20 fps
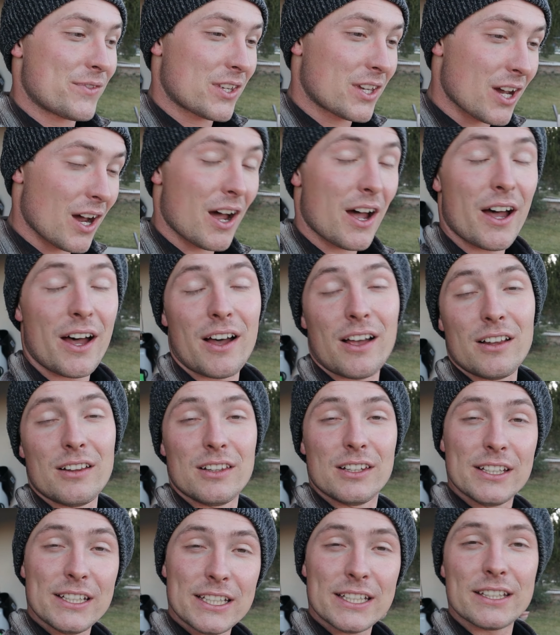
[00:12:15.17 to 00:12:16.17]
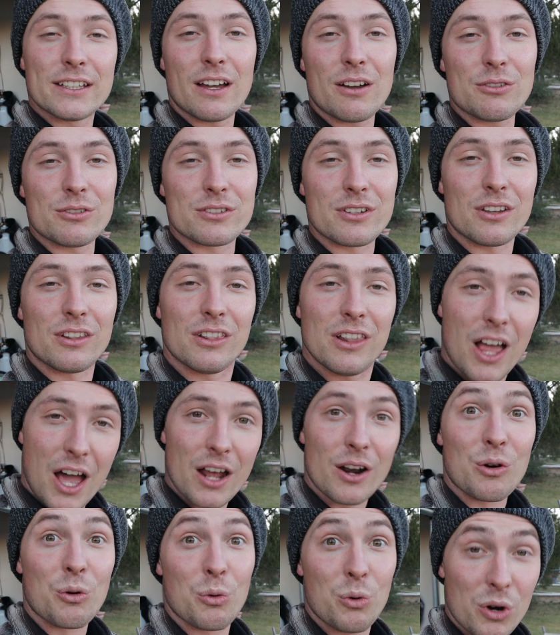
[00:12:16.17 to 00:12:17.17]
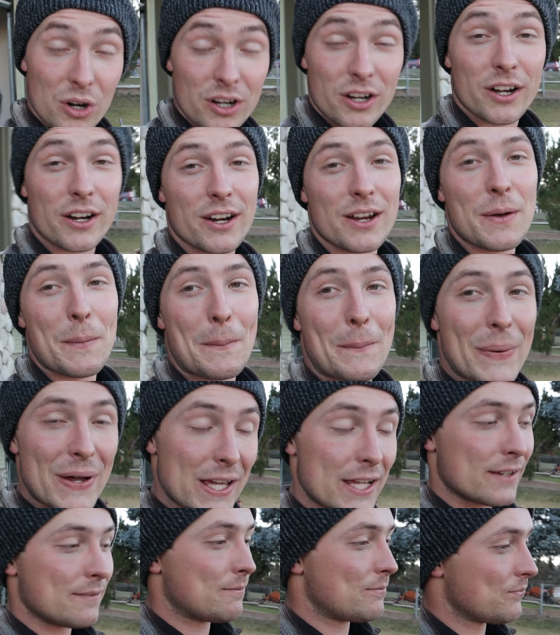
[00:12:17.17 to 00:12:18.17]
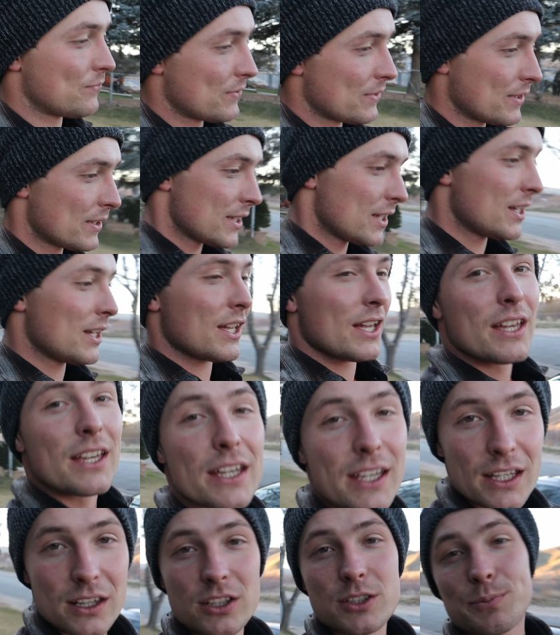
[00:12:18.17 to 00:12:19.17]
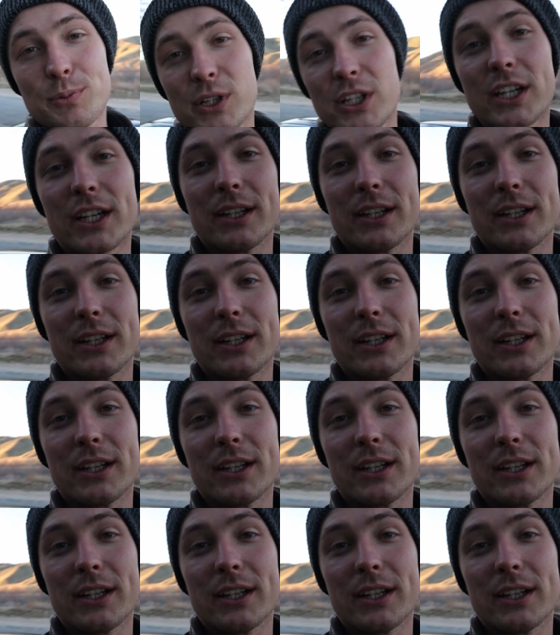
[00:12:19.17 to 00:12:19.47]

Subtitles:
Golly, that was a lot of work, but it looks pretty